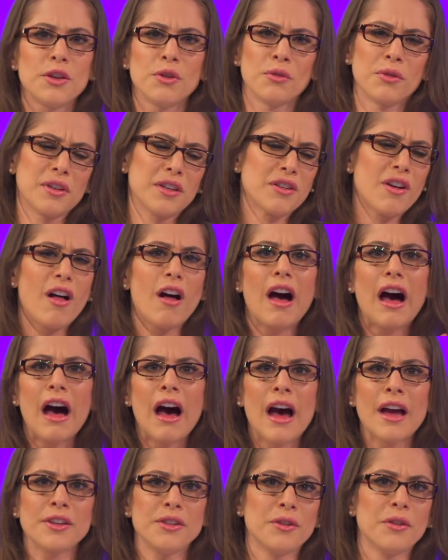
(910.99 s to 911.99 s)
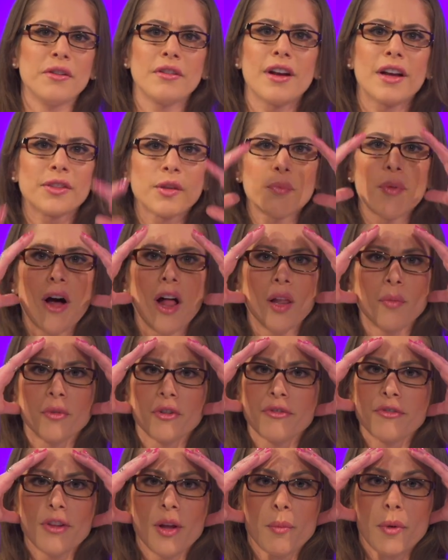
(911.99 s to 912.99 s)
you're looking all hot, you know, you got the
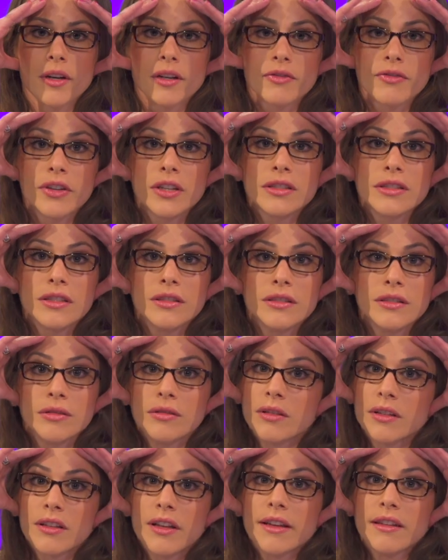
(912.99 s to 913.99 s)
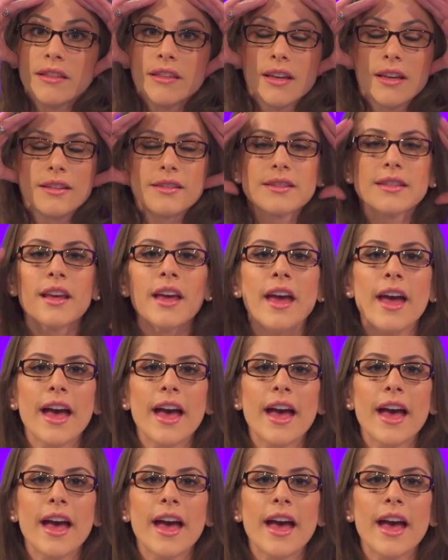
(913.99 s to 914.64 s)
polymer film on your face and you look like this.